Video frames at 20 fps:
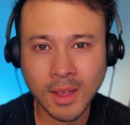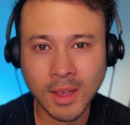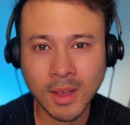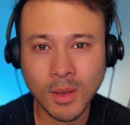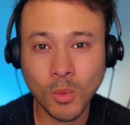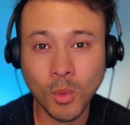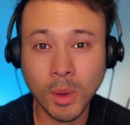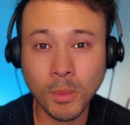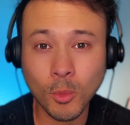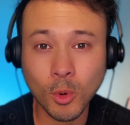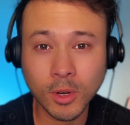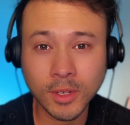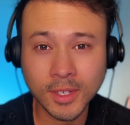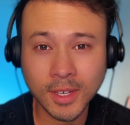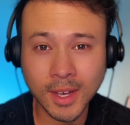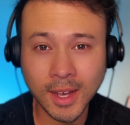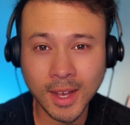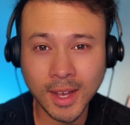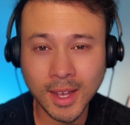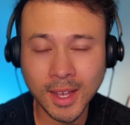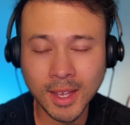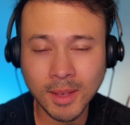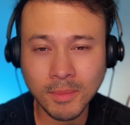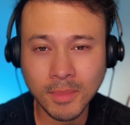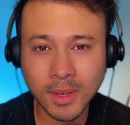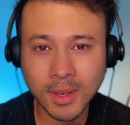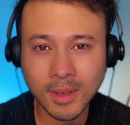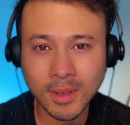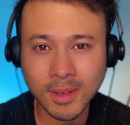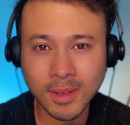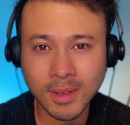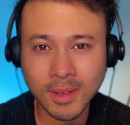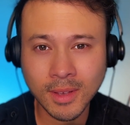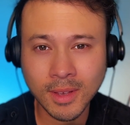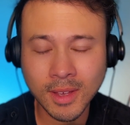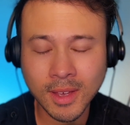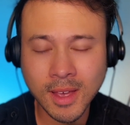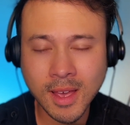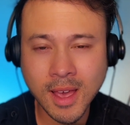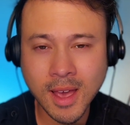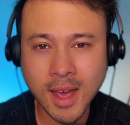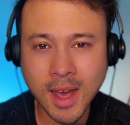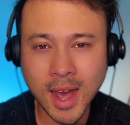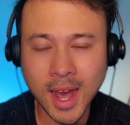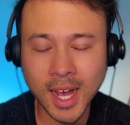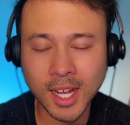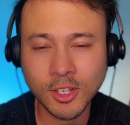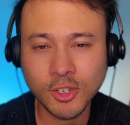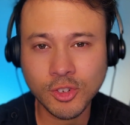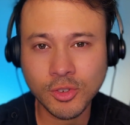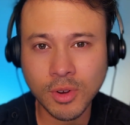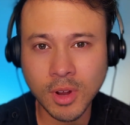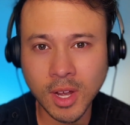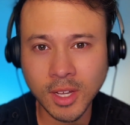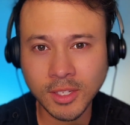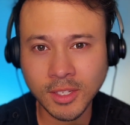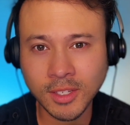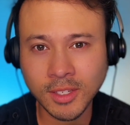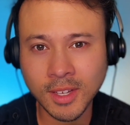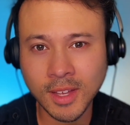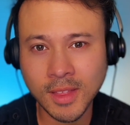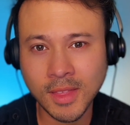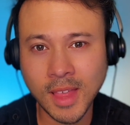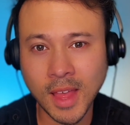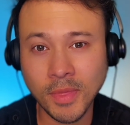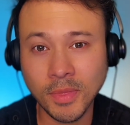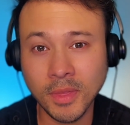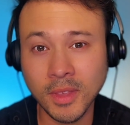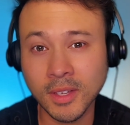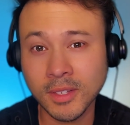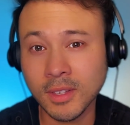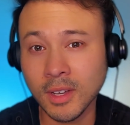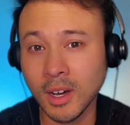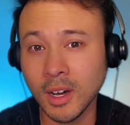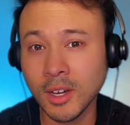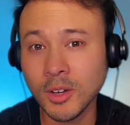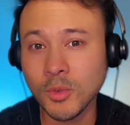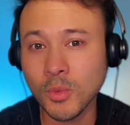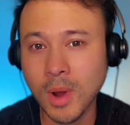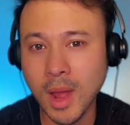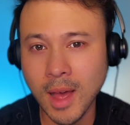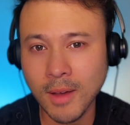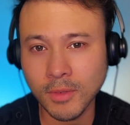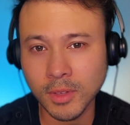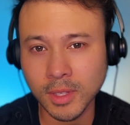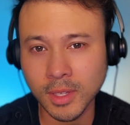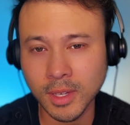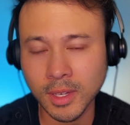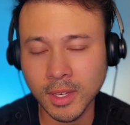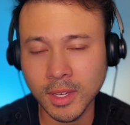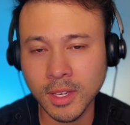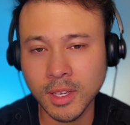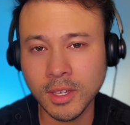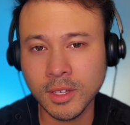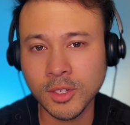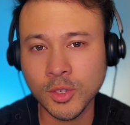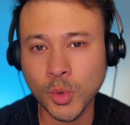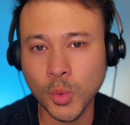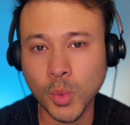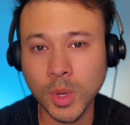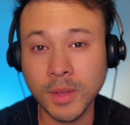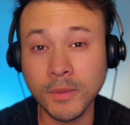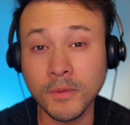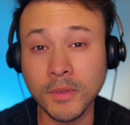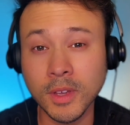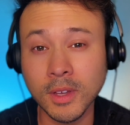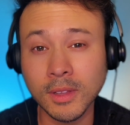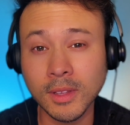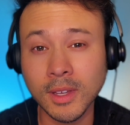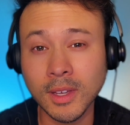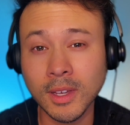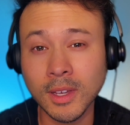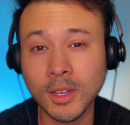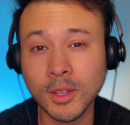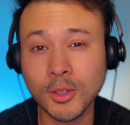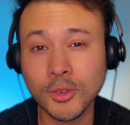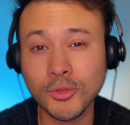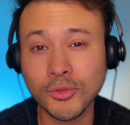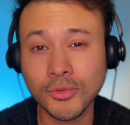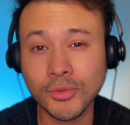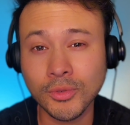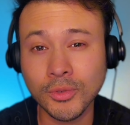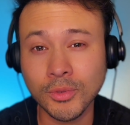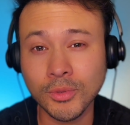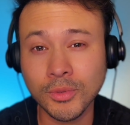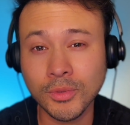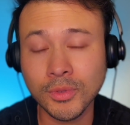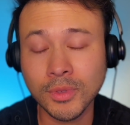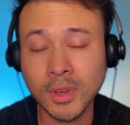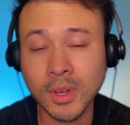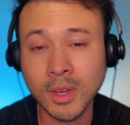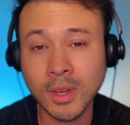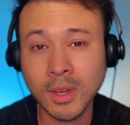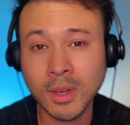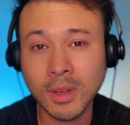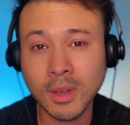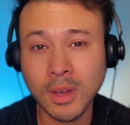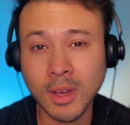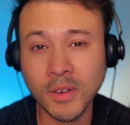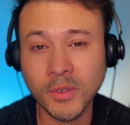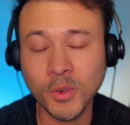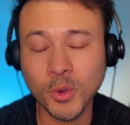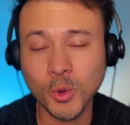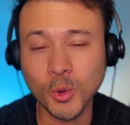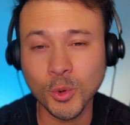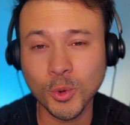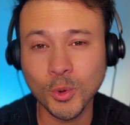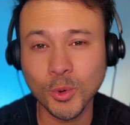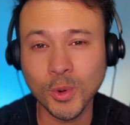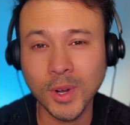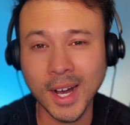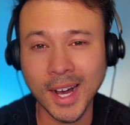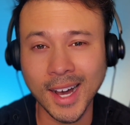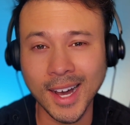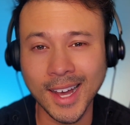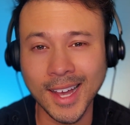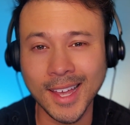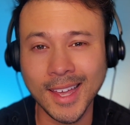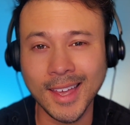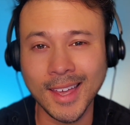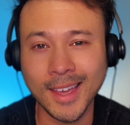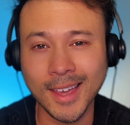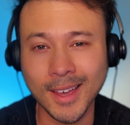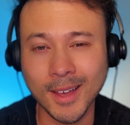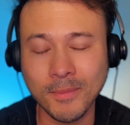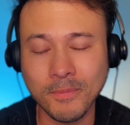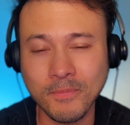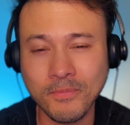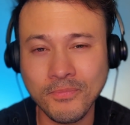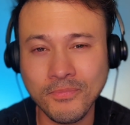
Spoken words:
One more time. I trust that this unraveling is revealing the truth of who I am.